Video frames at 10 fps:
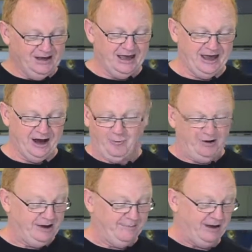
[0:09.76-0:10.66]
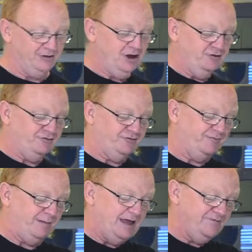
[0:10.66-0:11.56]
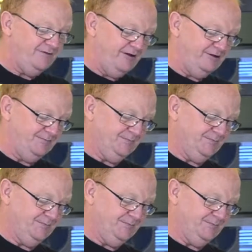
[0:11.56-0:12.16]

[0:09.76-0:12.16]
Here I want about, this is just plain flour.